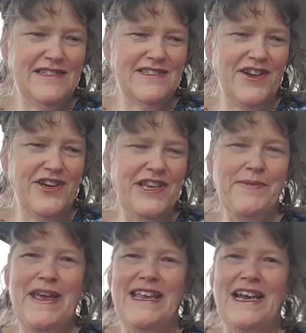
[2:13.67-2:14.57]
So yeah,
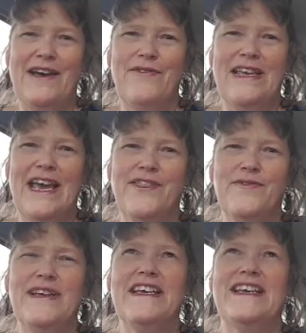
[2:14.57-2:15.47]
we had a lovely
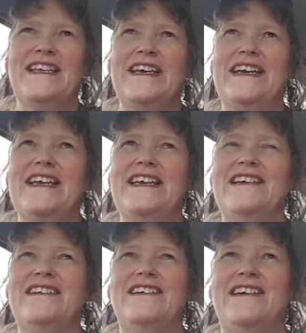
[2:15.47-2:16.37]
gathering in a
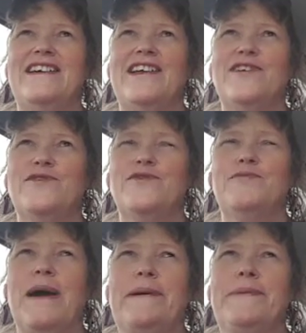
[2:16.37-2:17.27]
local
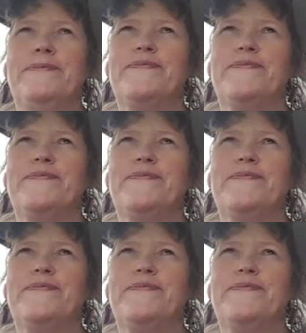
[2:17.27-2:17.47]
pub,